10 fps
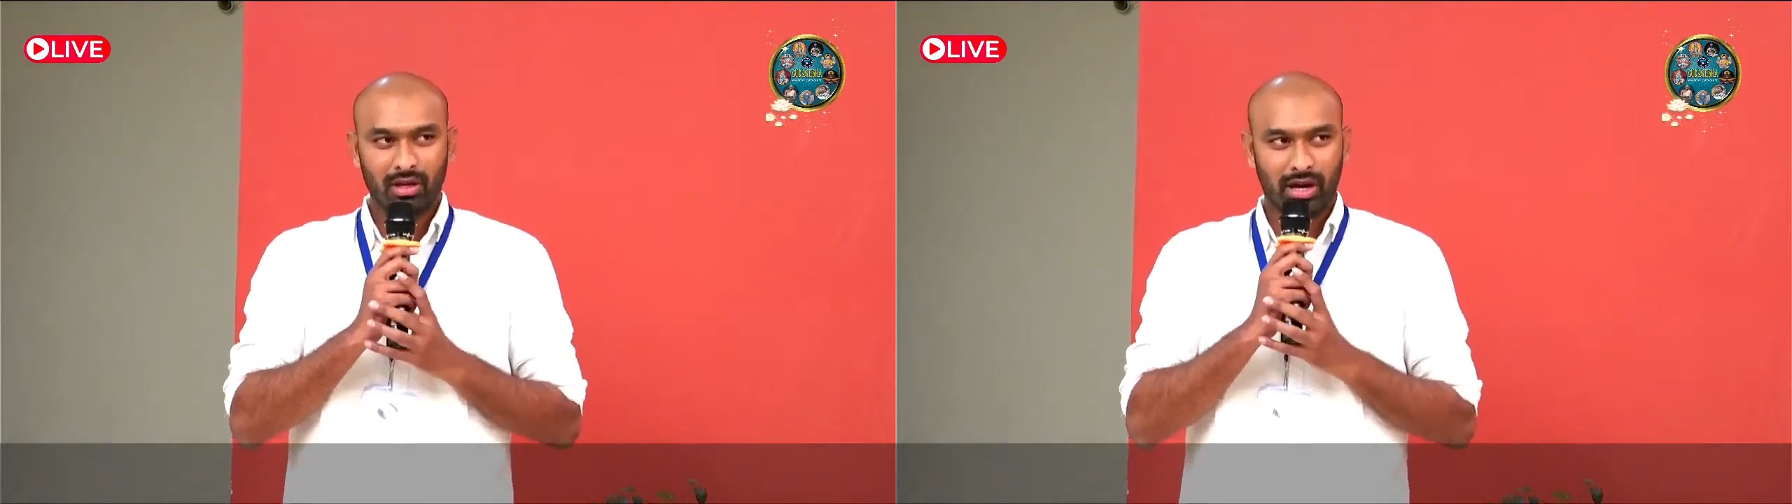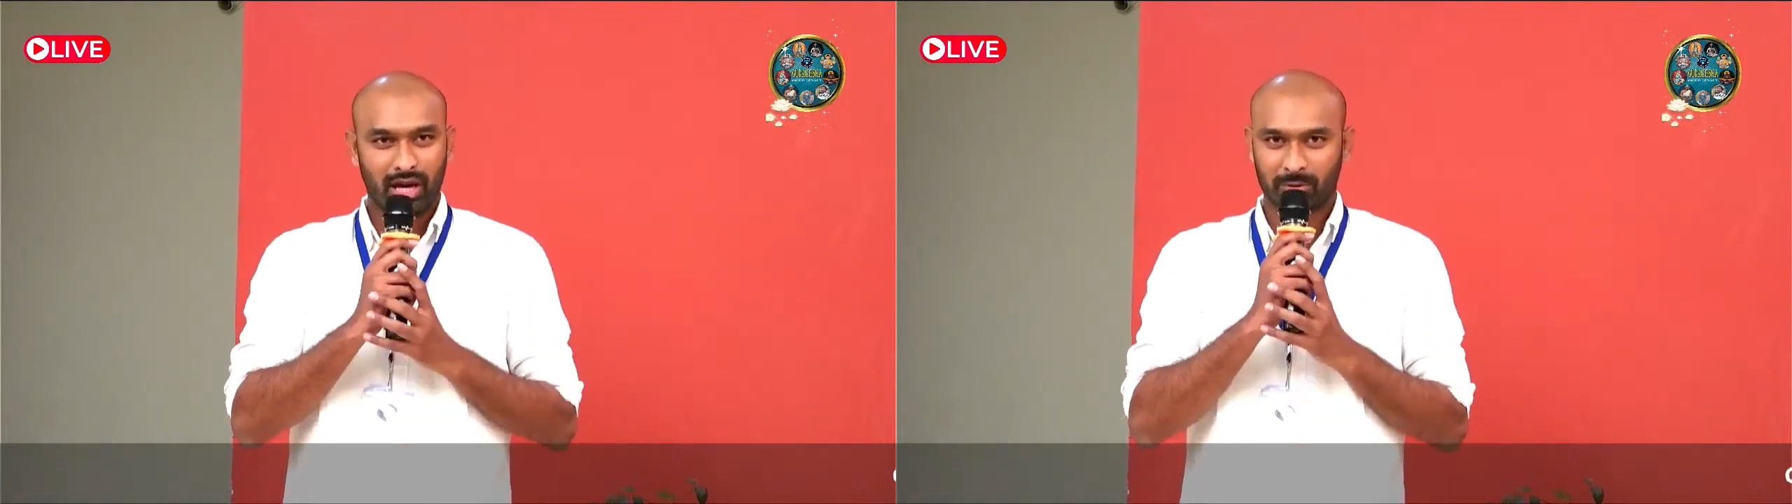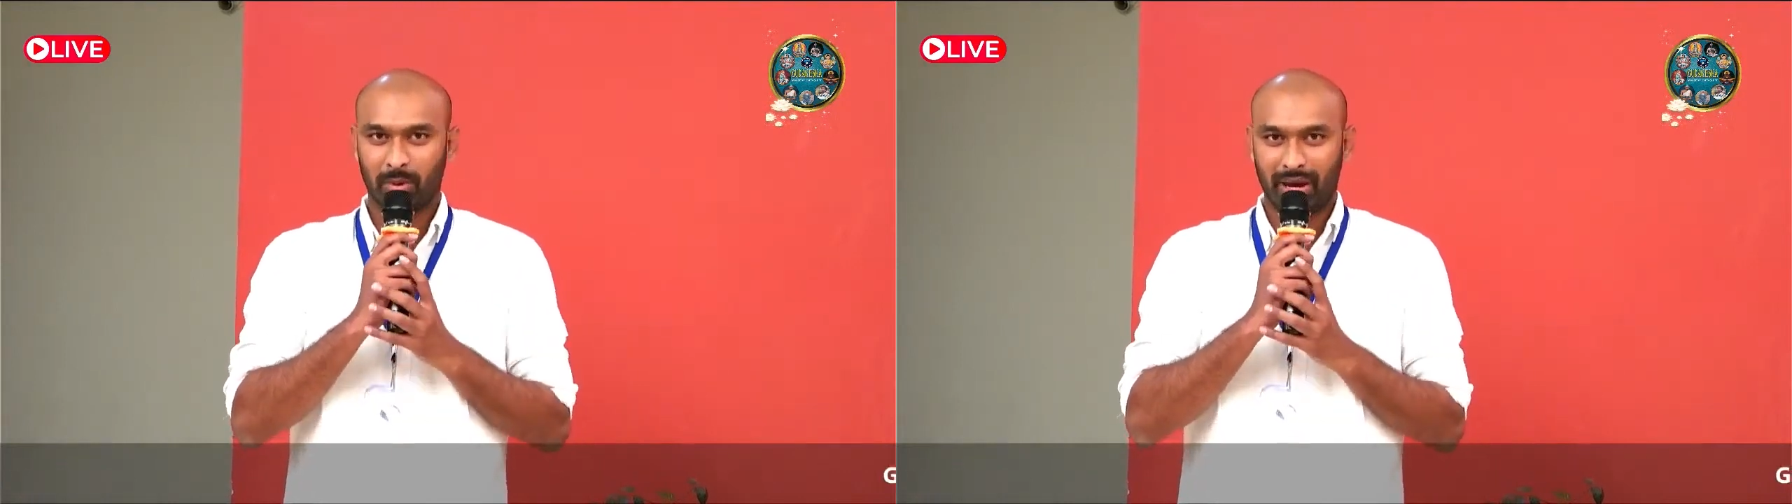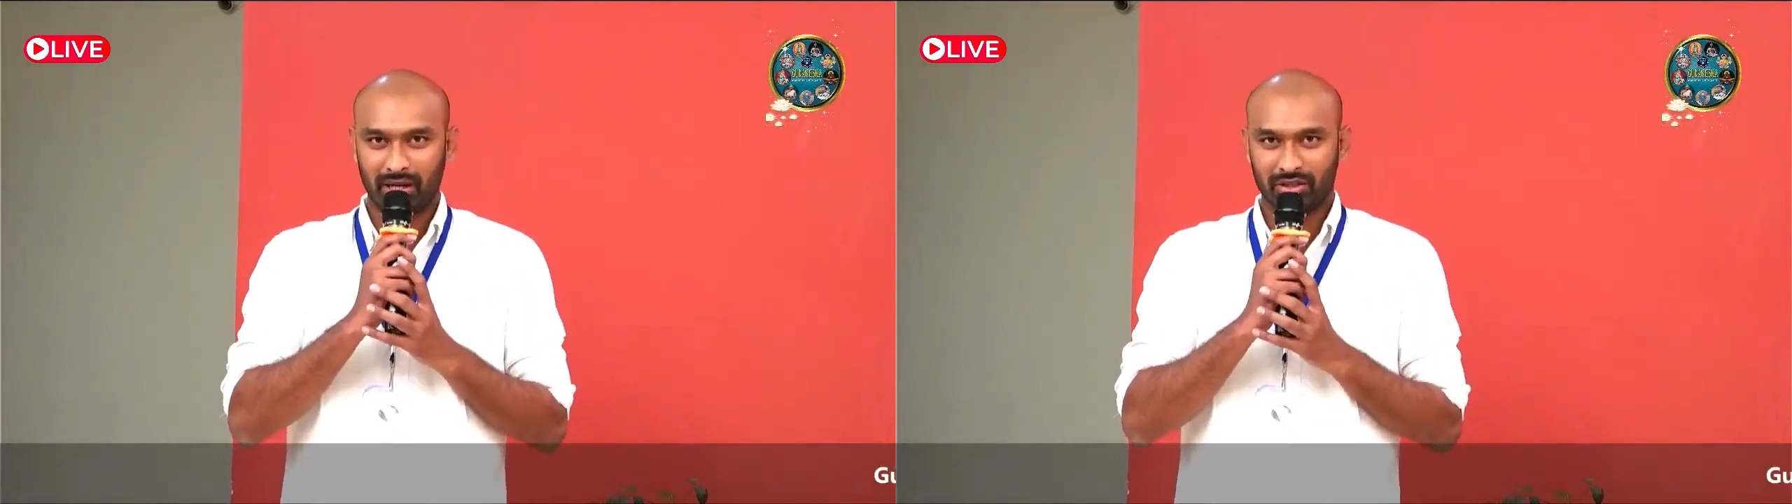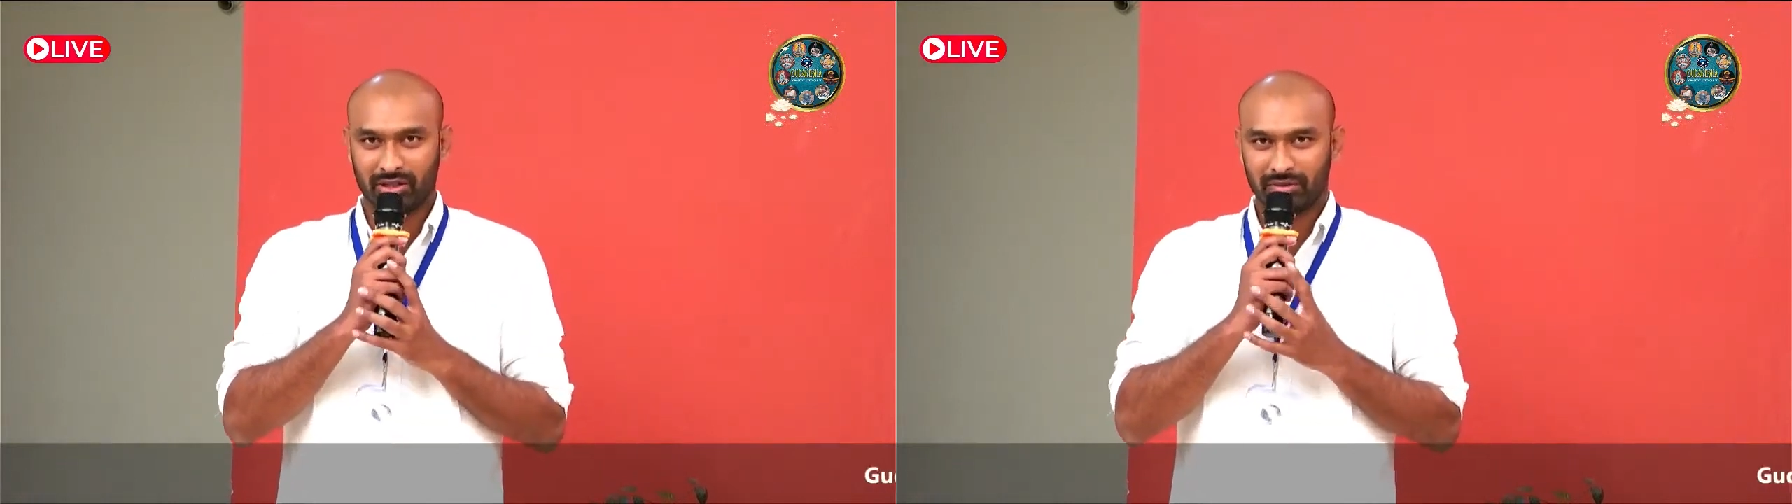I asked my
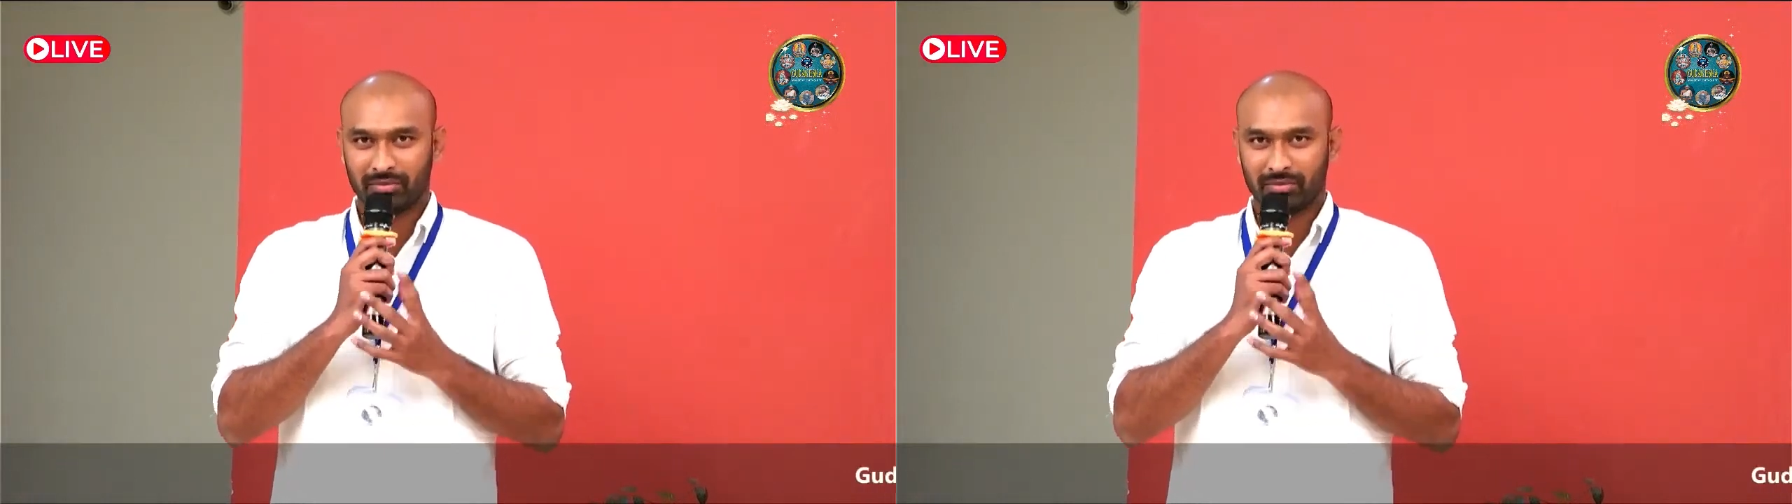manager,